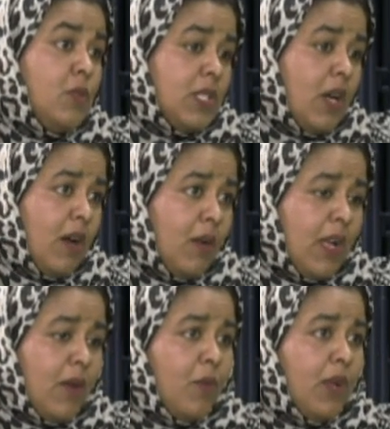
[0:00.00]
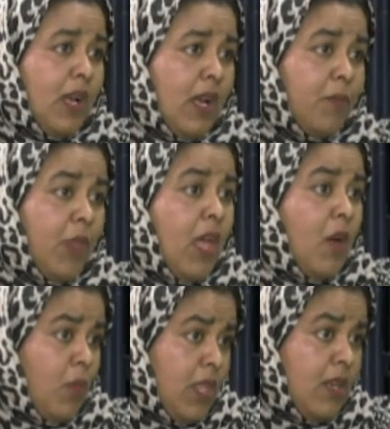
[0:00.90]
We start
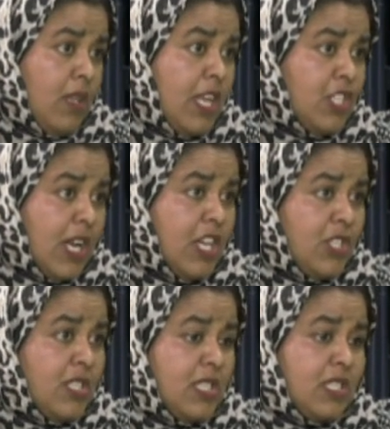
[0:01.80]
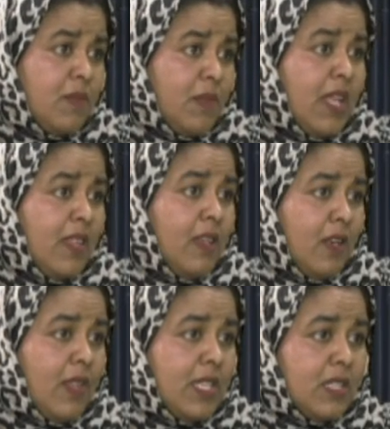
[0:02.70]
within the education system.
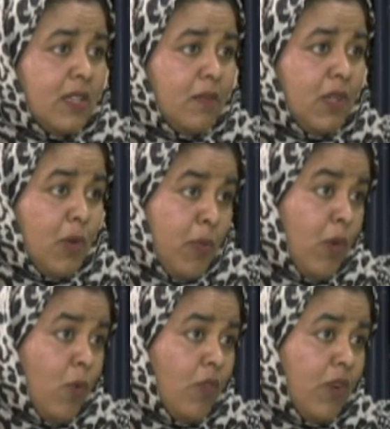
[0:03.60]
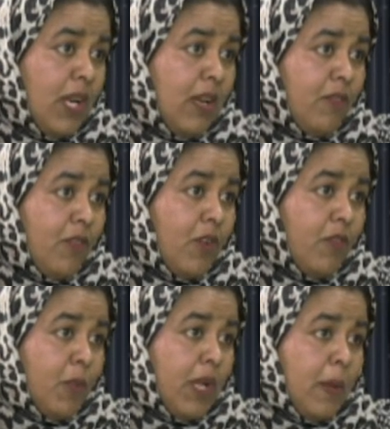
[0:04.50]
That's a big one, really,
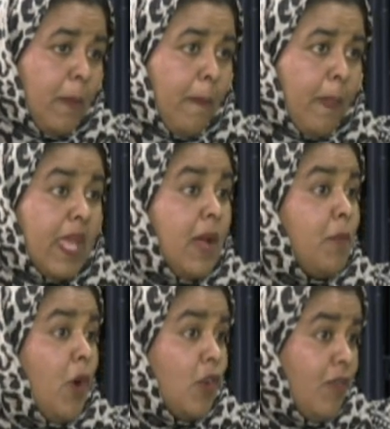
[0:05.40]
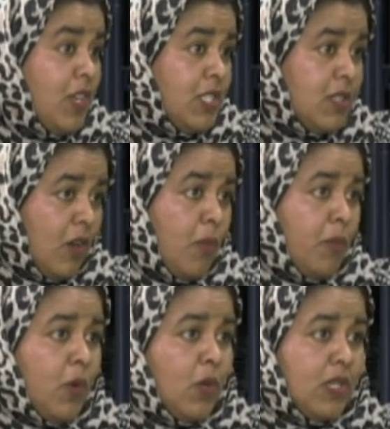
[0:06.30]
for me. Getting more governors on
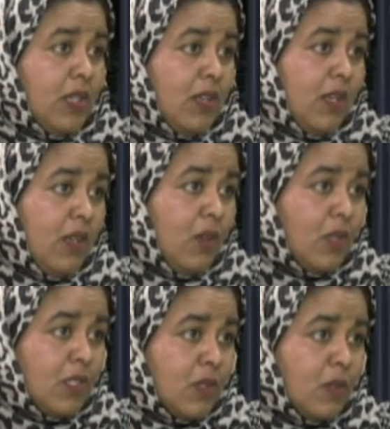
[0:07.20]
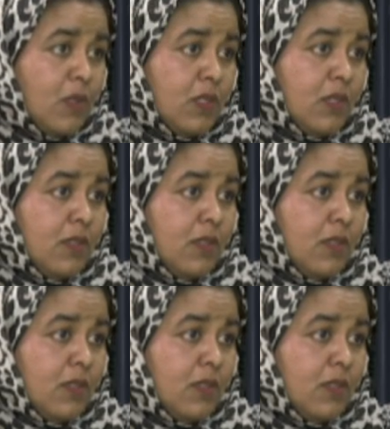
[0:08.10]
board in local schools.